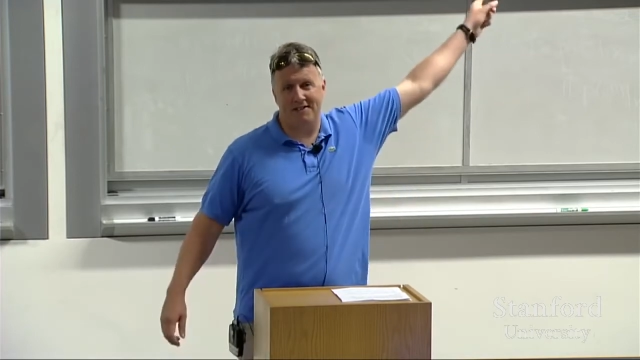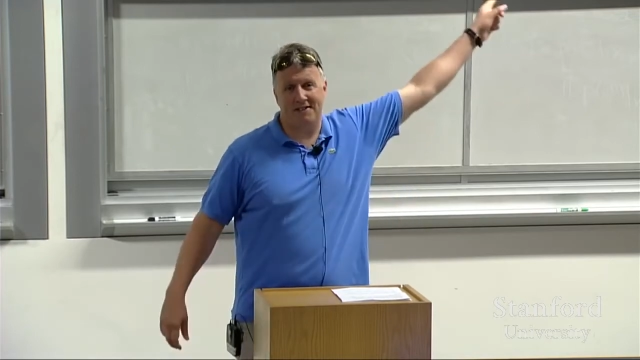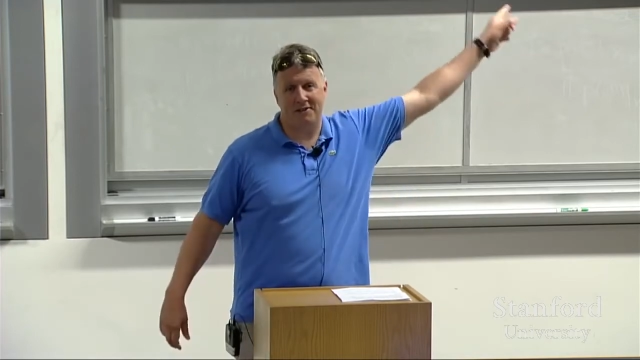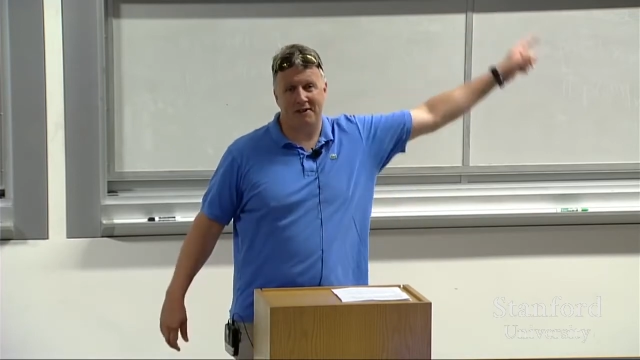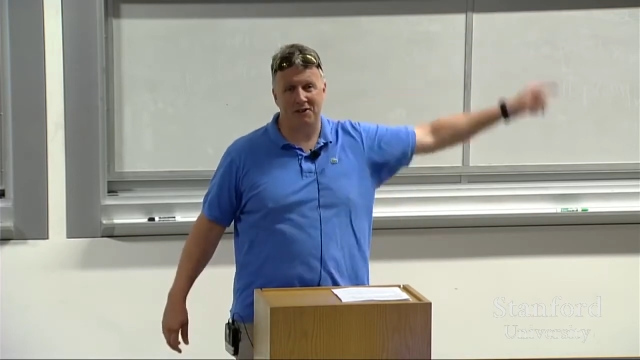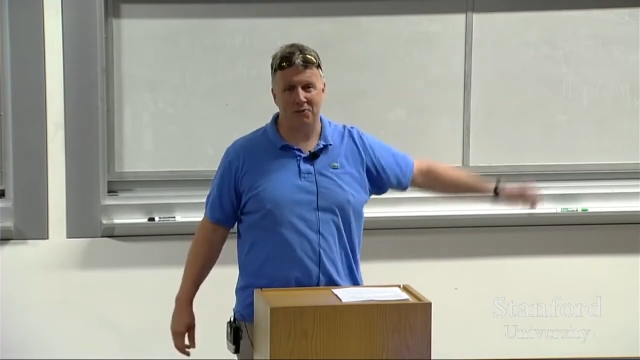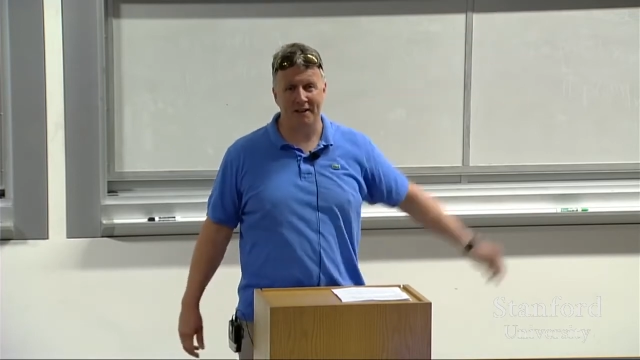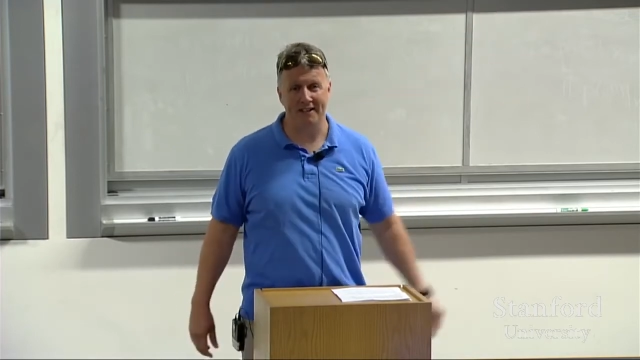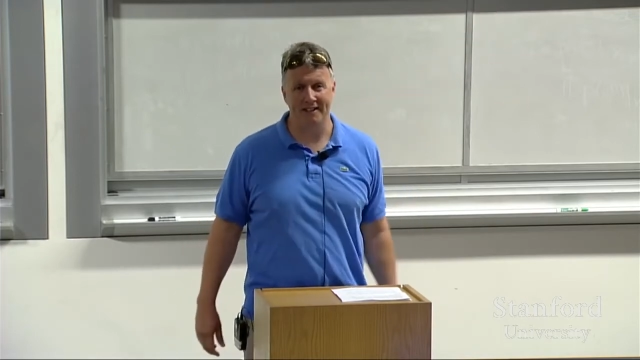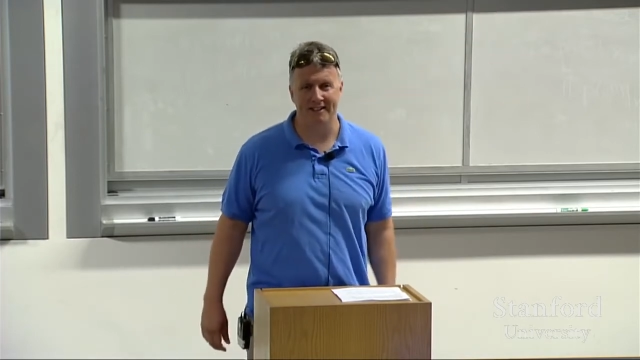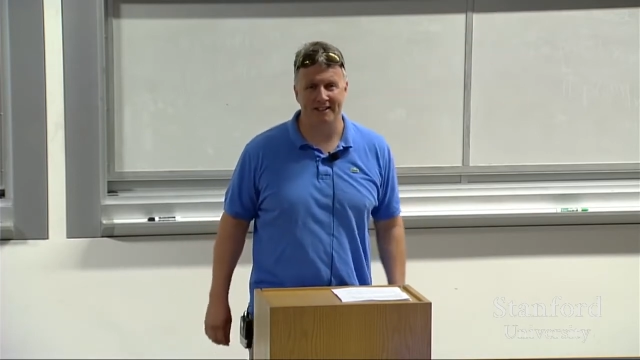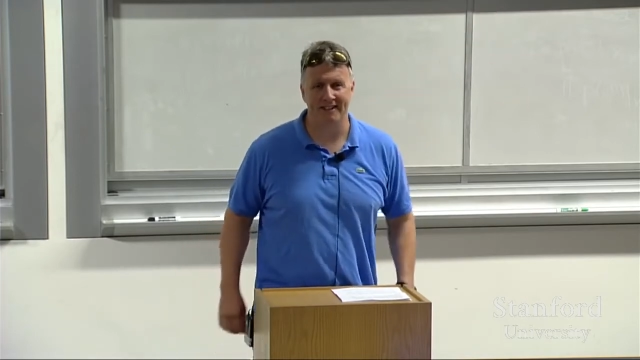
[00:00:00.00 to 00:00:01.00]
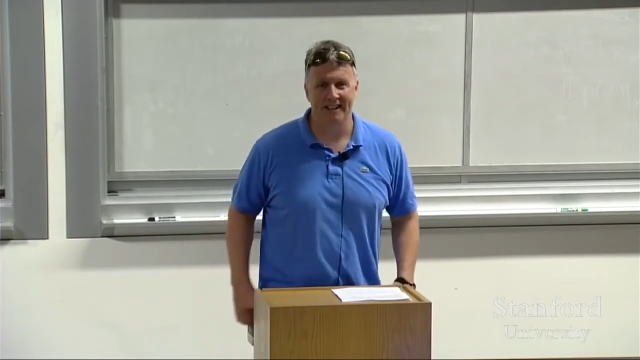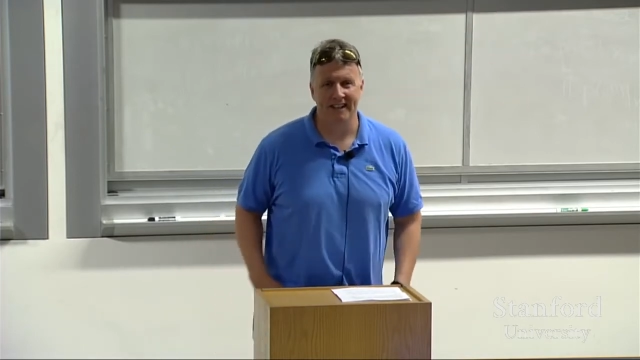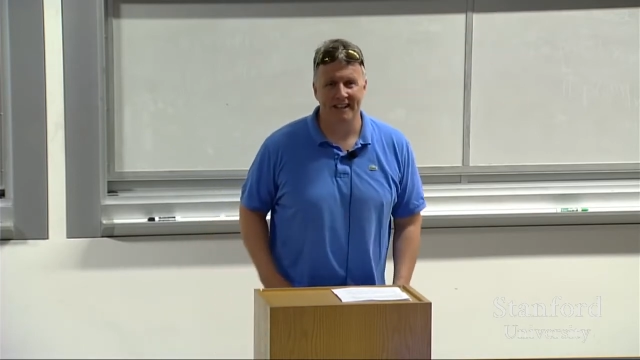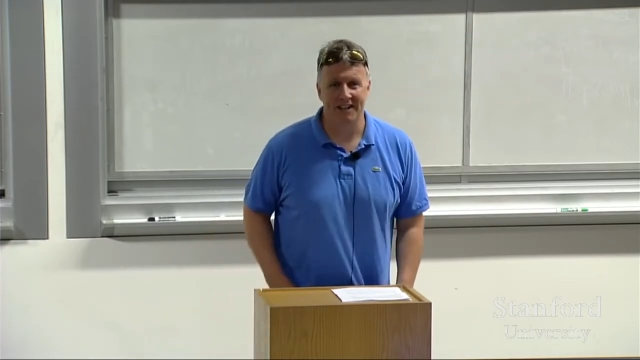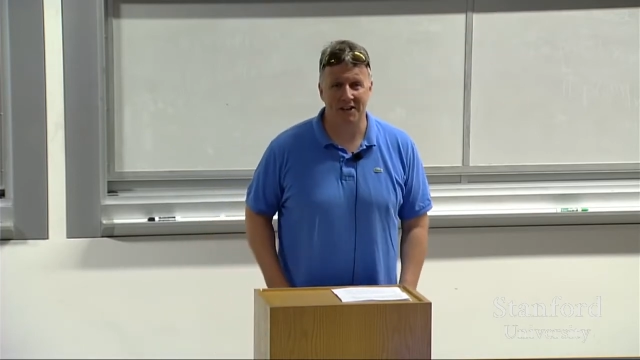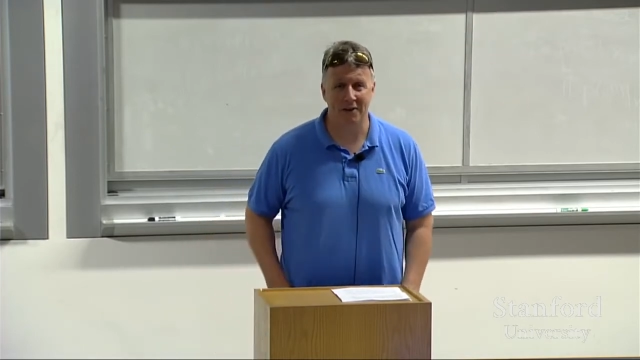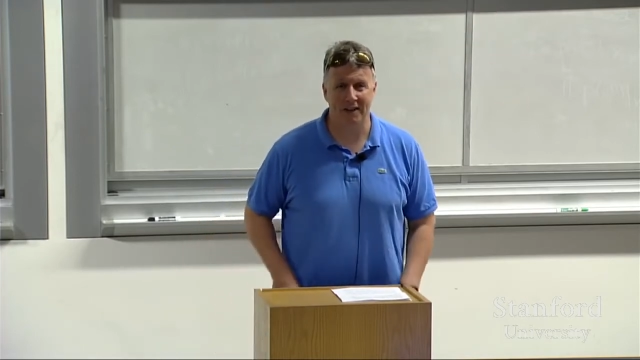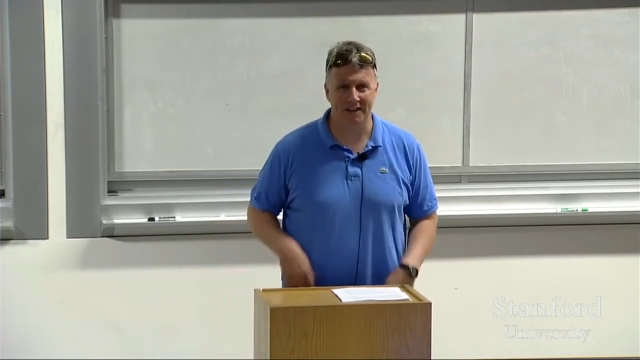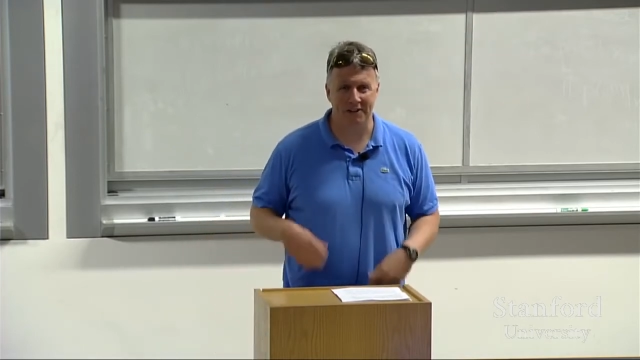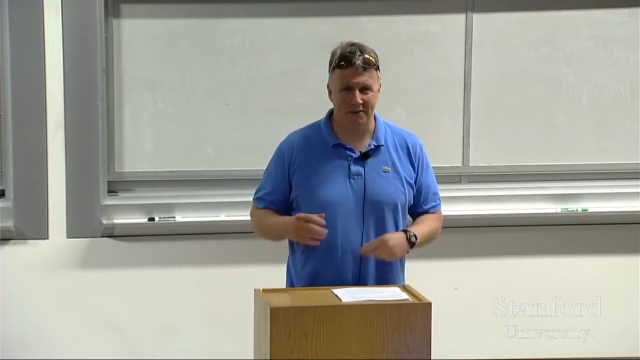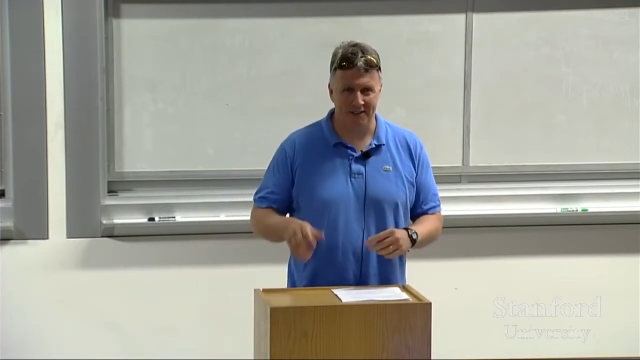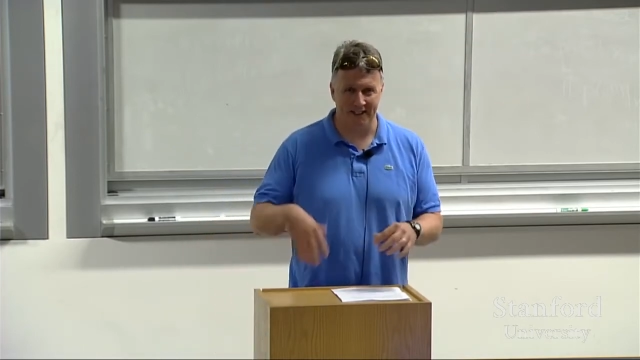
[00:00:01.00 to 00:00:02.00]
And so I tweeted it, knowing
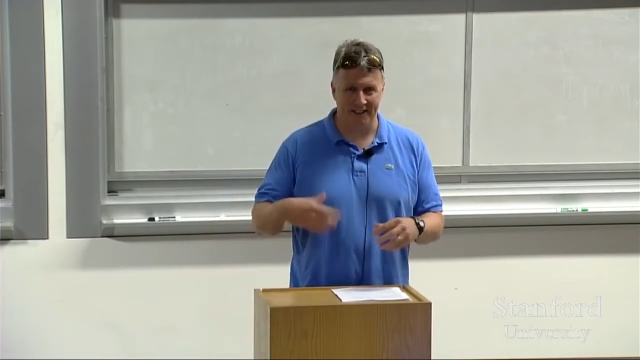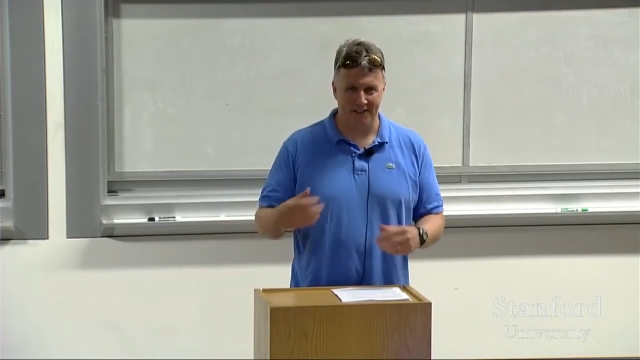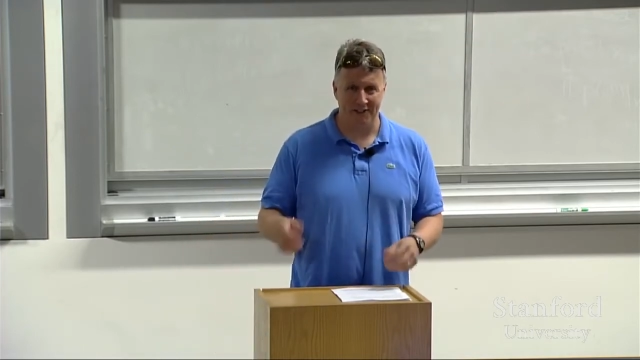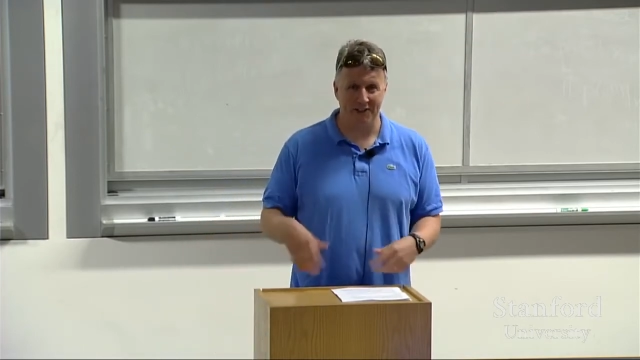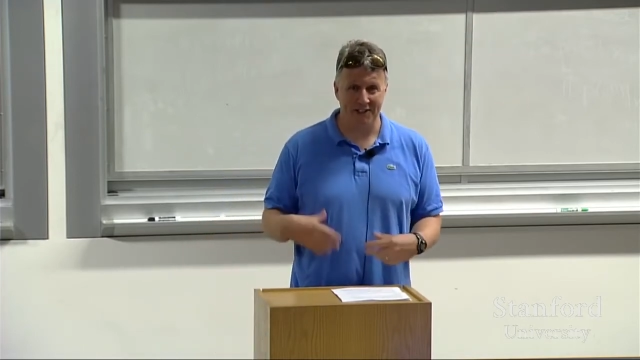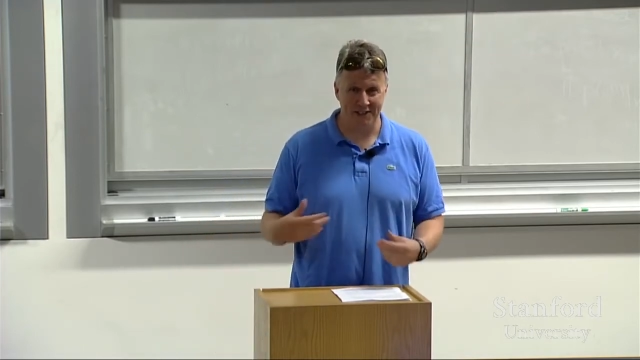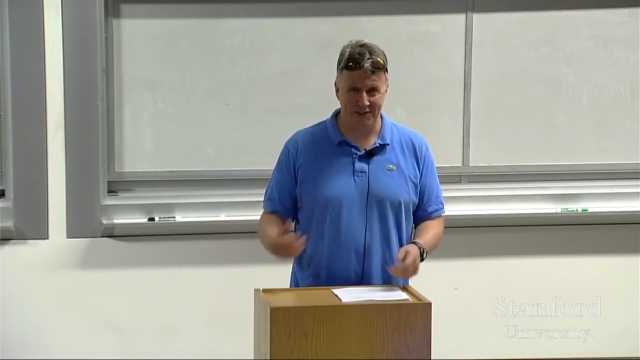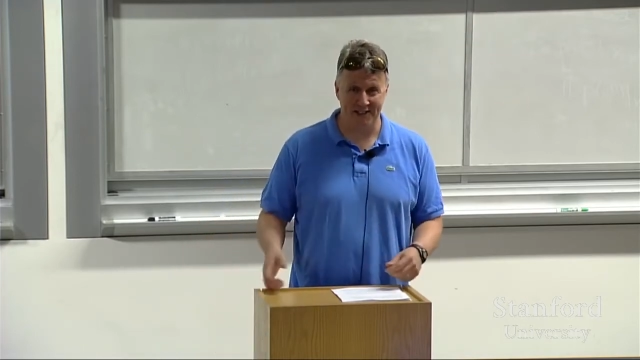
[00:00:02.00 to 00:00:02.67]
that like all these